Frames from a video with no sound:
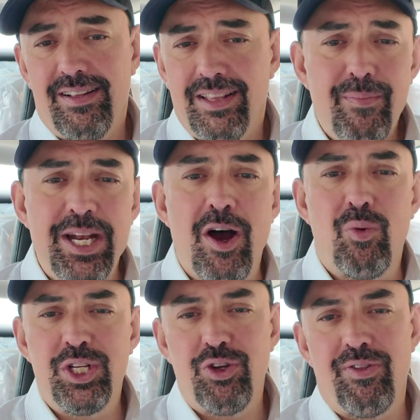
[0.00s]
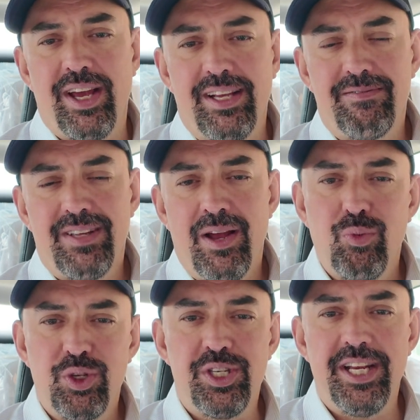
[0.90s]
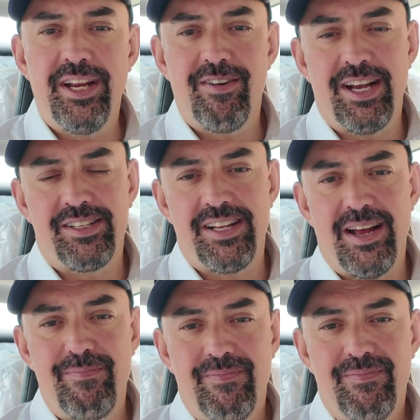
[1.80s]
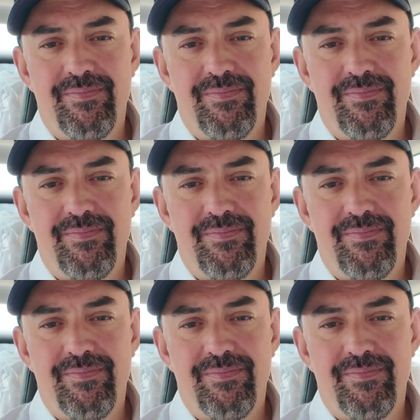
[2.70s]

Let me know what you think, and we'll see you here next time.